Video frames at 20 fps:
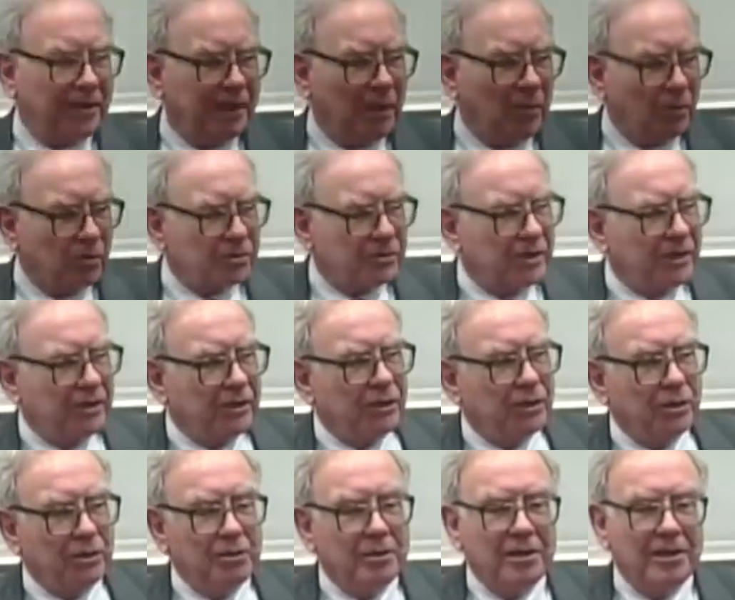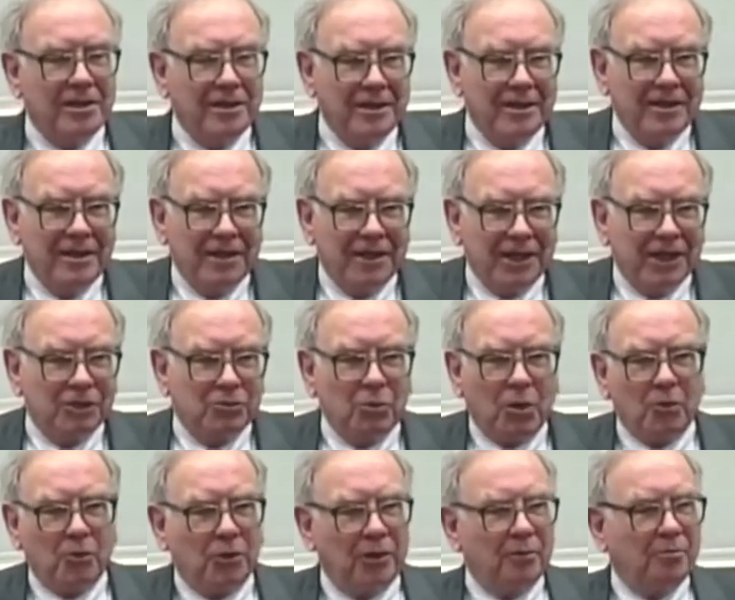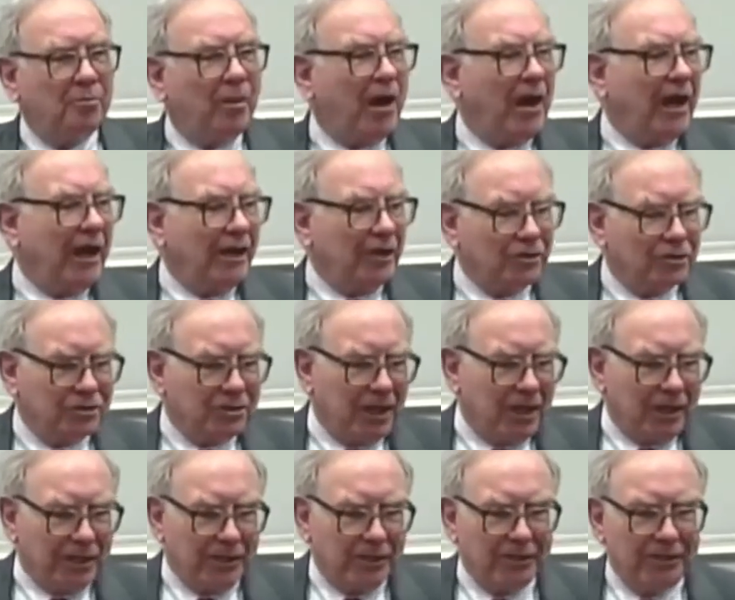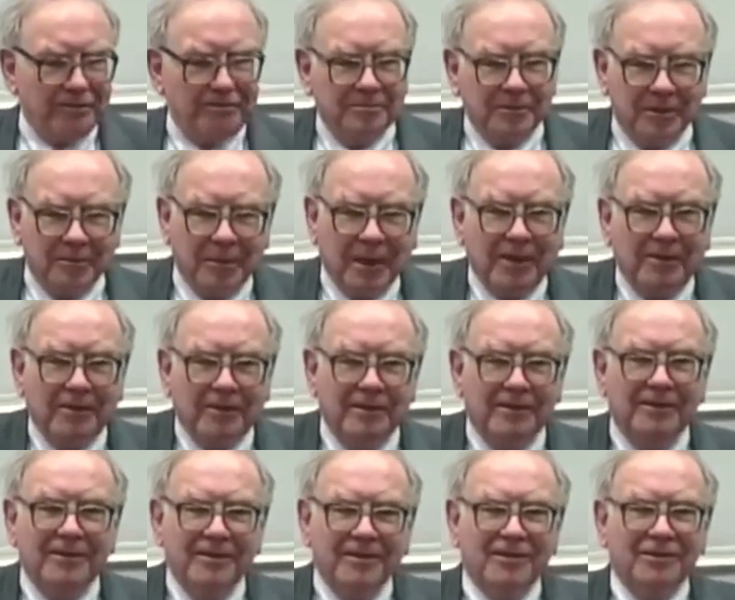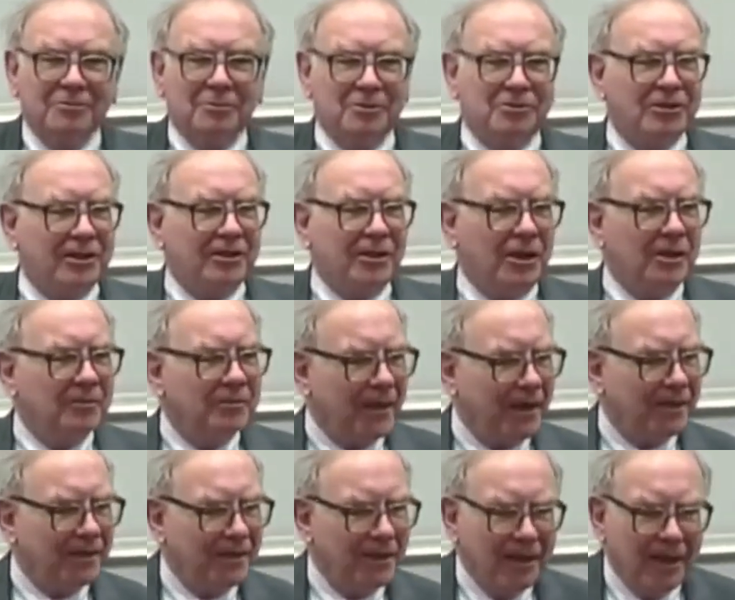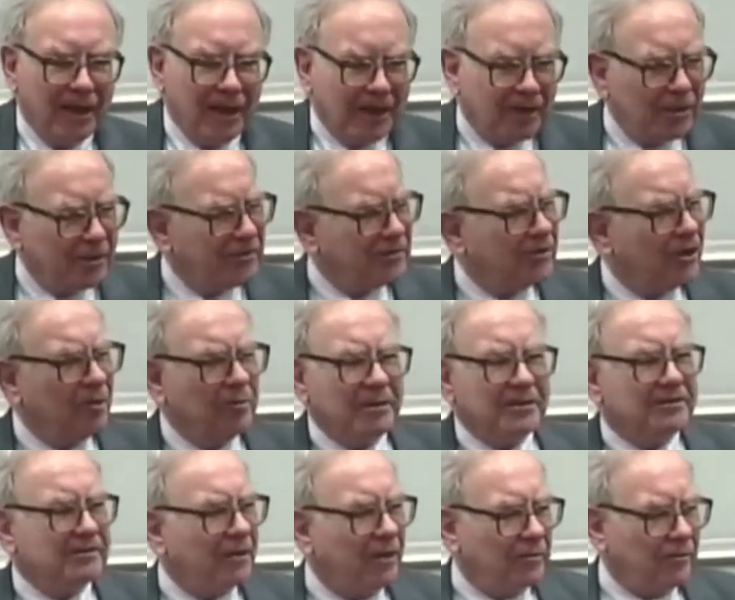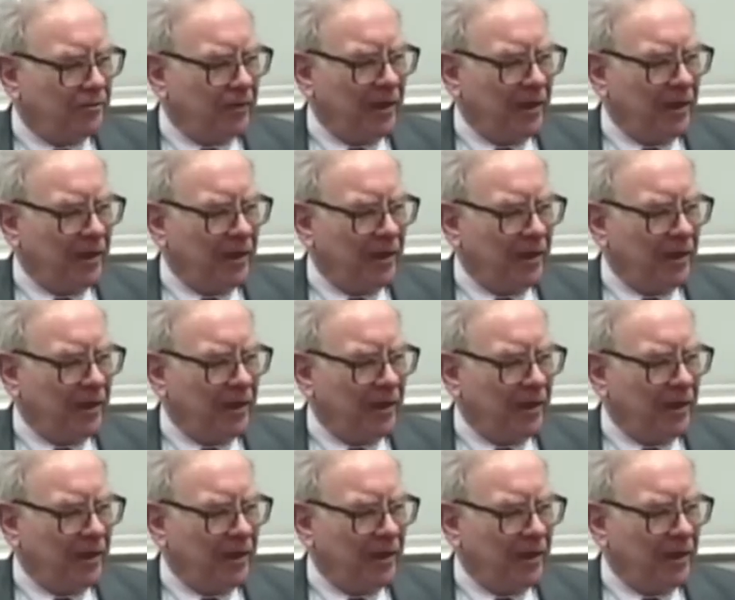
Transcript: thing I won't tell you is what we're buying or selling or about. So, yeah, I, I don't even tell myself